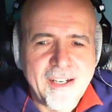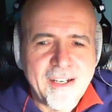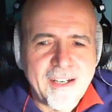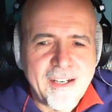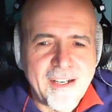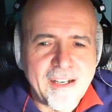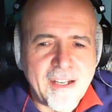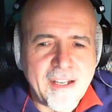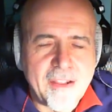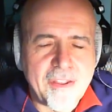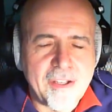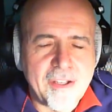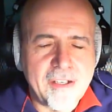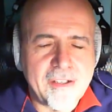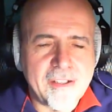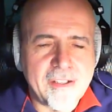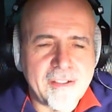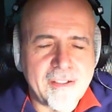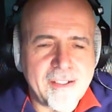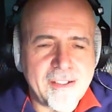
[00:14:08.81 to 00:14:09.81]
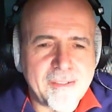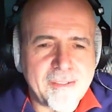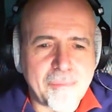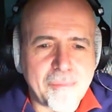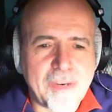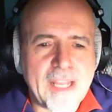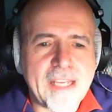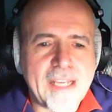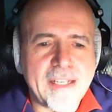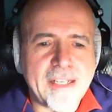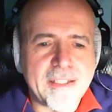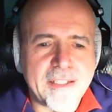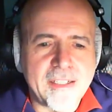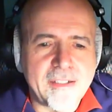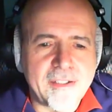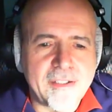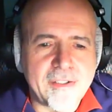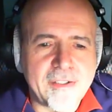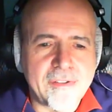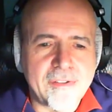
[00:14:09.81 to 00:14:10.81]
And I think it plays
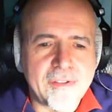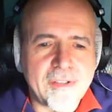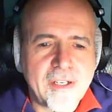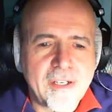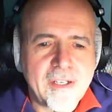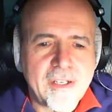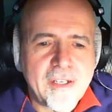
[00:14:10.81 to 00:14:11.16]
into,